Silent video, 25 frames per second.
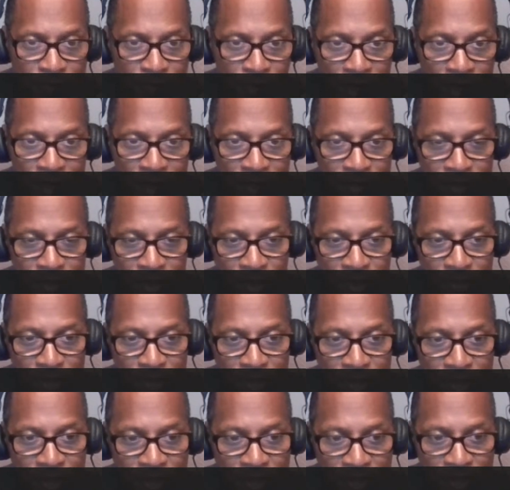graders.
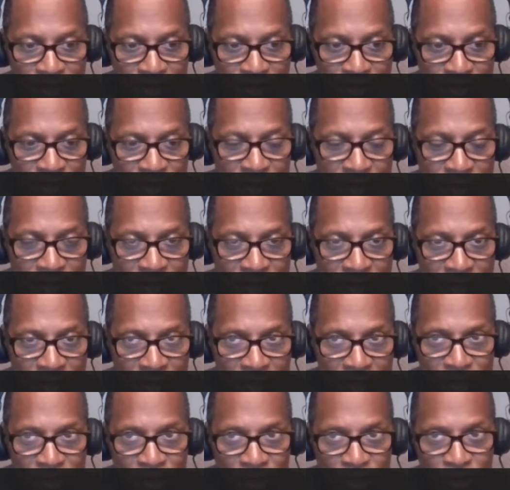These kids are just getting in
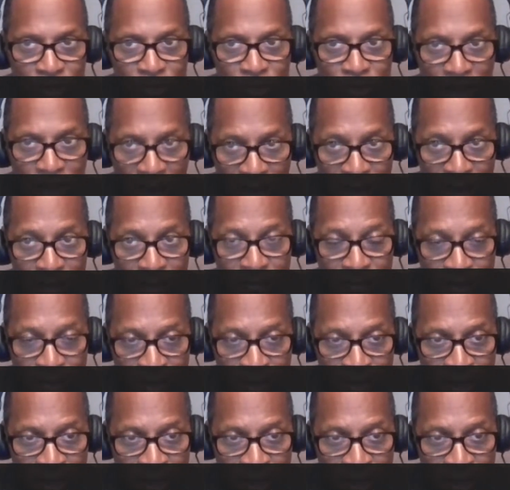their school life.